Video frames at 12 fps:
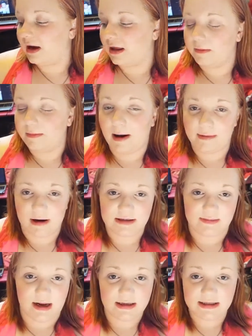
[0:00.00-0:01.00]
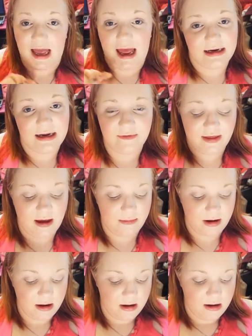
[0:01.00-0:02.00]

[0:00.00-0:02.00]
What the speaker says: ColourPop Cosmetics, any of them,